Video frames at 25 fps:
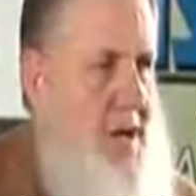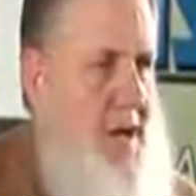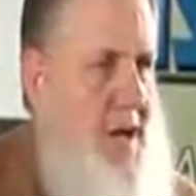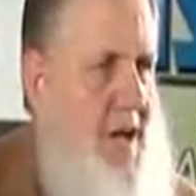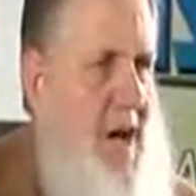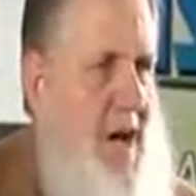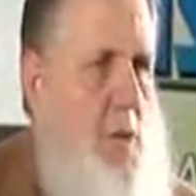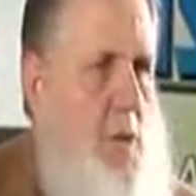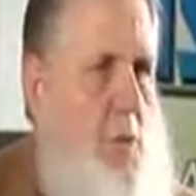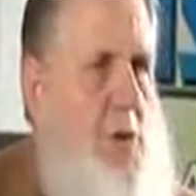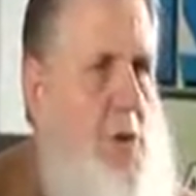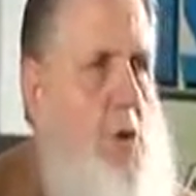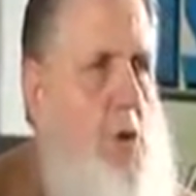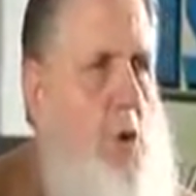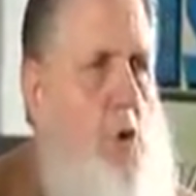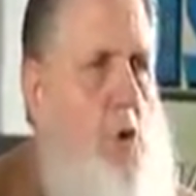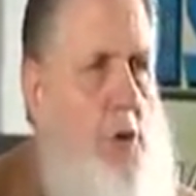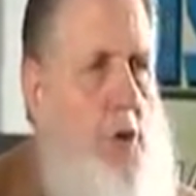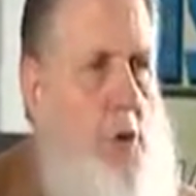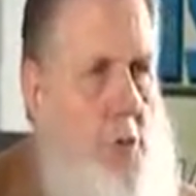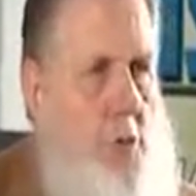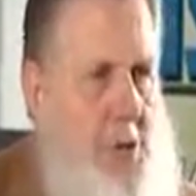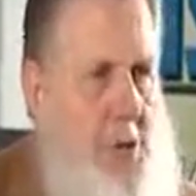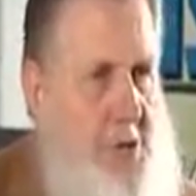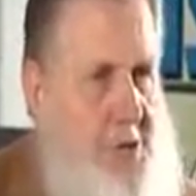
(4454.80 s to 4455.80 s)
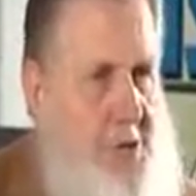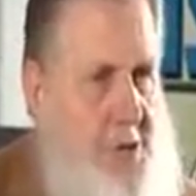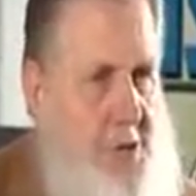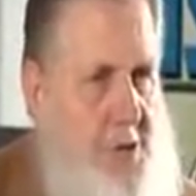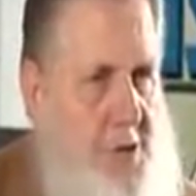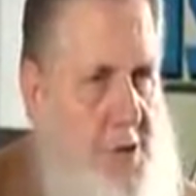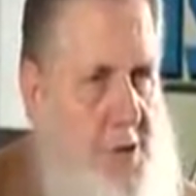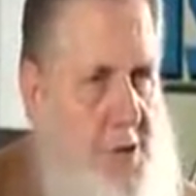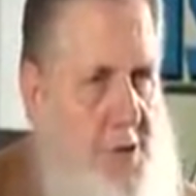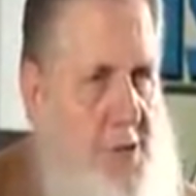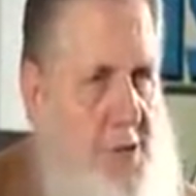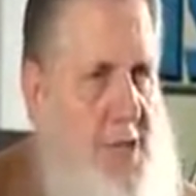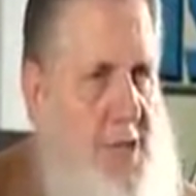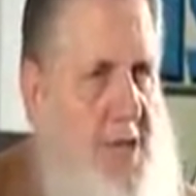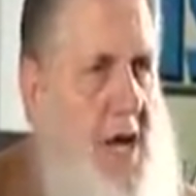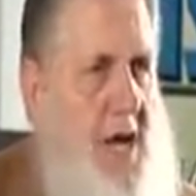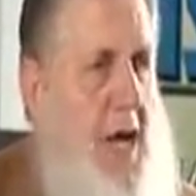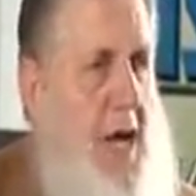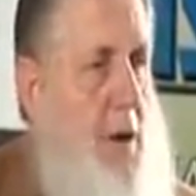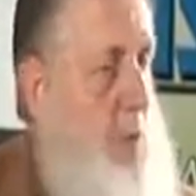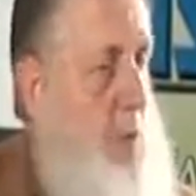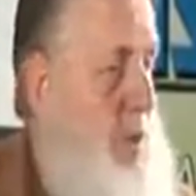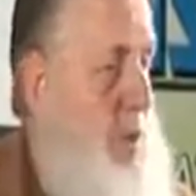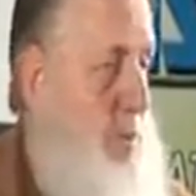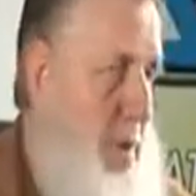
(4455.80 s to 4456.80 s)
and we know the original,
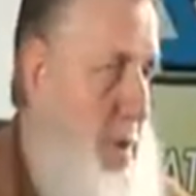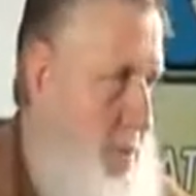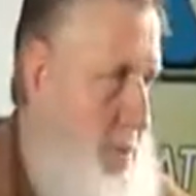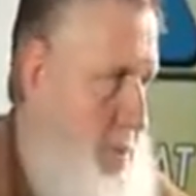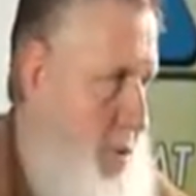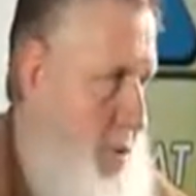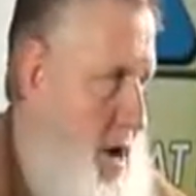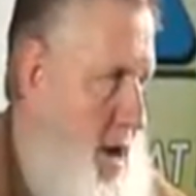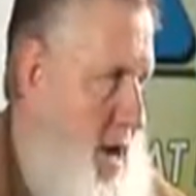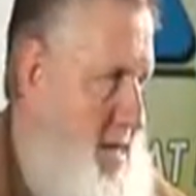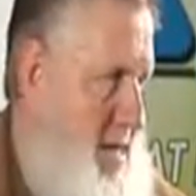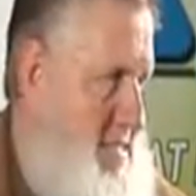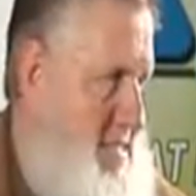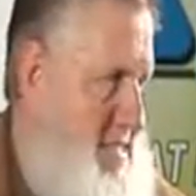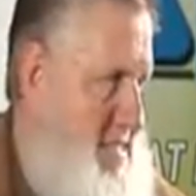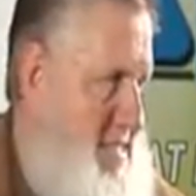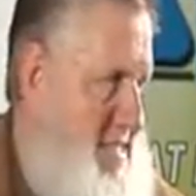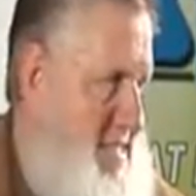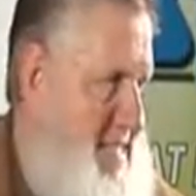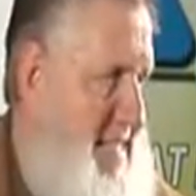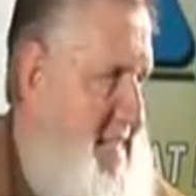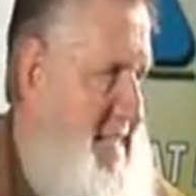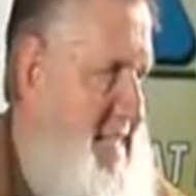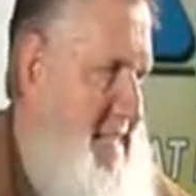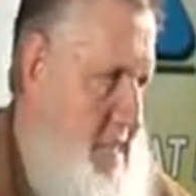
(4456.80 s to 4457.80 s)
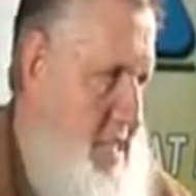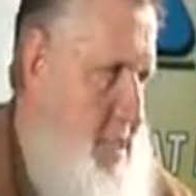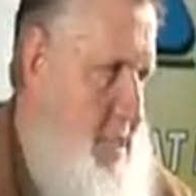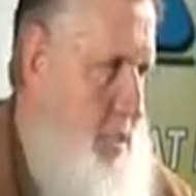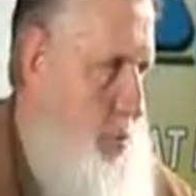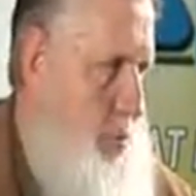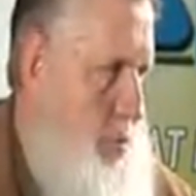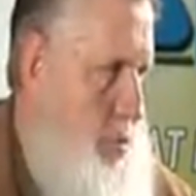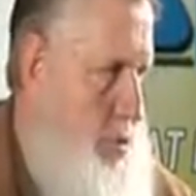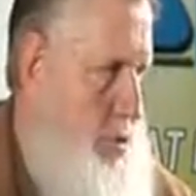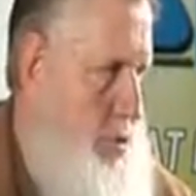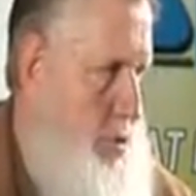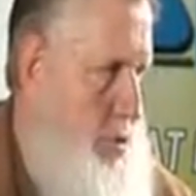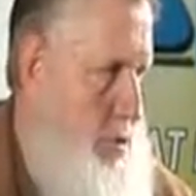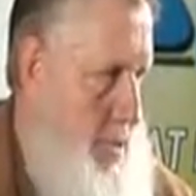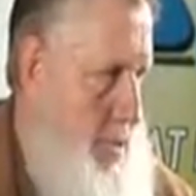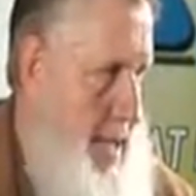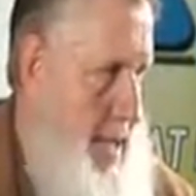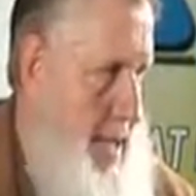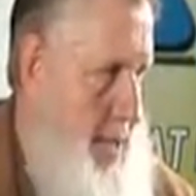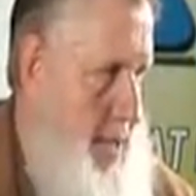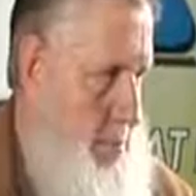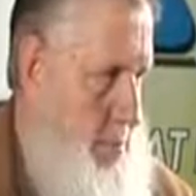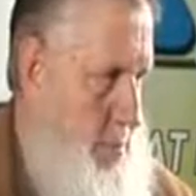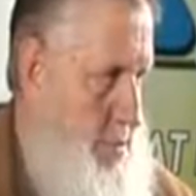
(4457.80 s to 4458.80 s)
and we memorize it in the original
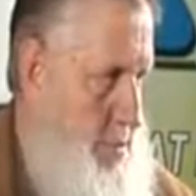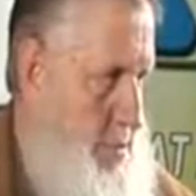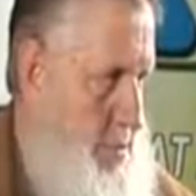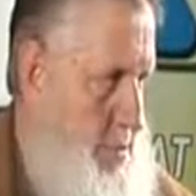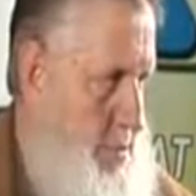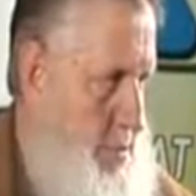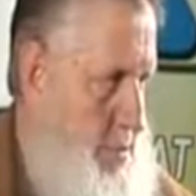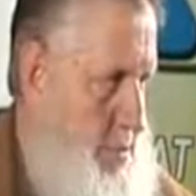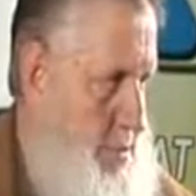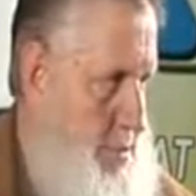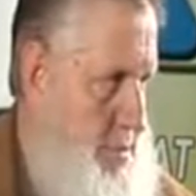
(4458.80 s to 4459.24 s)
language.